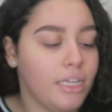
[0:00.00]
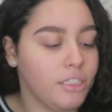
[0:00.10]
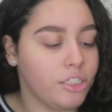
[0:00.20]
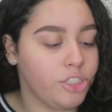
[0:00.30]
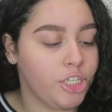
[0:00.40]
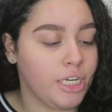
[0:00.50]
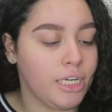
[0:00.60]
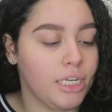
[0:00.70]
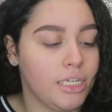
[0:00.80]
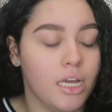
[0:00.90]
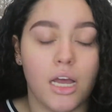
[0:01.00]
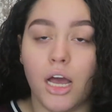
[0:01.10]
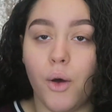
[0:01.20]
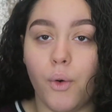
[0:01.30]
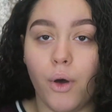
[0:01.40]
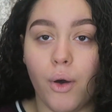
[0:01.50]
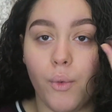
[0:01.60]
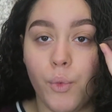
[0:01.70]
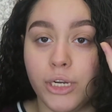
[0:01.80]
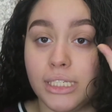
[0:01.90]
got the shade
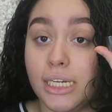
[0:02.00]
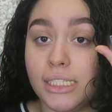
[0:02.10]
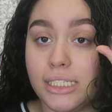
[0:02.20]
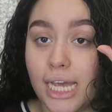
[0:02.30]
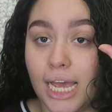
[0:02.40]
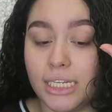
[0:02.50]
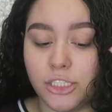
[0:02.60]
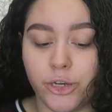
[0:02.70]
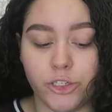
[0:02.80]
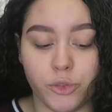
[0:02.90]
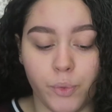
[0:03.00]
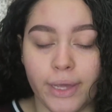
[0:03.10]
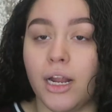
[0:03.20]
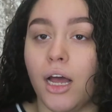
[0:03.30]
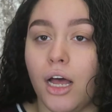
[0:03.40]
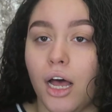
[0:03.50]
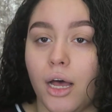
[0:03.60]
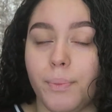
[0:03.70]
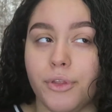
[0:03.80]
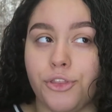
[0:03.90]
110, so I just went
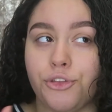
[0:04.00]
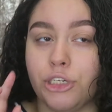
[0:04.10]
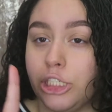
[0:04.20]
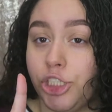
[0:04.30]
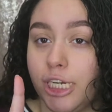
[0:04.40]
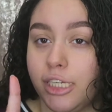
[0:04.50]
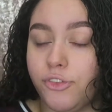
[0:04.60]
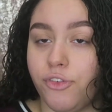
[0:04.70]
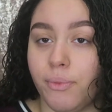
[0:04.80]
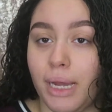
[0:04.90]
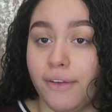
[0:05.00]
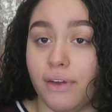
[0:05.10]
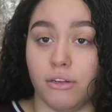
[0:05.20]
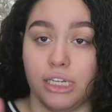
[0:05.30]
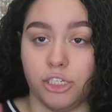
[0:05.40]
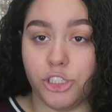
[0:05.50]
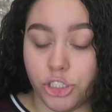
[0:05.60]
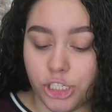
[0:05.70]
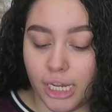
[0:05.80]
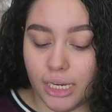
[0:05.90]
up 3 shades from my
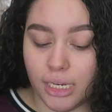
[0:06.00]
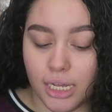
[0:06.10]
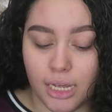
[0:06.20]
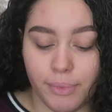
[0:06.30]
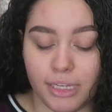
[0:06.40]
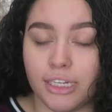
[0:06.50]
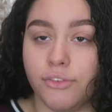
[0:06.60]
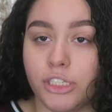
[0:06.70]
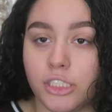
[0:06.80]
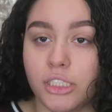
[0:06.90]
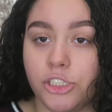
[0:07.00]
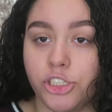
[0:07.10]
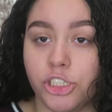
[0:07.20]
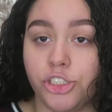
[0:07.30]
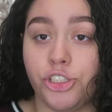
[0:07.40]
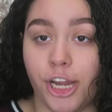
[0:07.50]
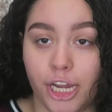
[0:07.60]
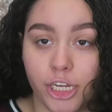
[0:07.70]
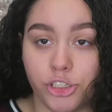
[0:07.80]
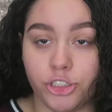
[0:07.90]
foundation shade because I recently just
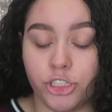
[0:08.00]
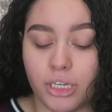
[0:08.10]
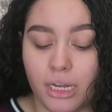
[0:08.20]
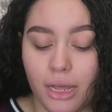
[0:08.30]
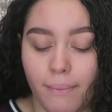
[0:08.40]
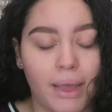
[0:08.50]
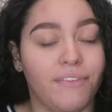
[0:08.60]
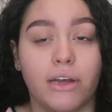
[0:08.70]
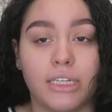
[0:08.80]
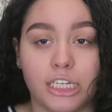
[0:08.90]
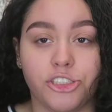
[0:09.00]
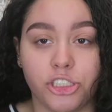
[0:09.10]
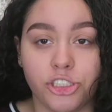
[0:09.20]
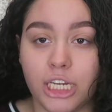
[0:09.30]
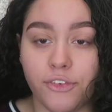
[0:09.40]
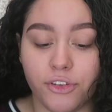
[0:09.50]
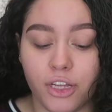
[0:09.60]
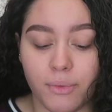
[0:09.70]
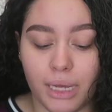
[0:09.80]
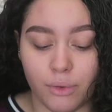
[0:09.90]
changed my foundation shade for
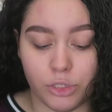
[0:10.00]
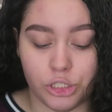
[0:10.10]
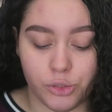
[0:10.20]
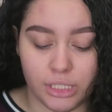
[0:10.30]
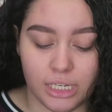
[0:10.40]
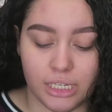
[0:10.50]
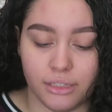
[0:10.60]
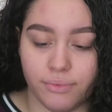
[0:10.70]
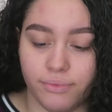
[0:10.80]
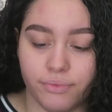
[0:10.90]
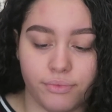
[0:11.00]
them. I was using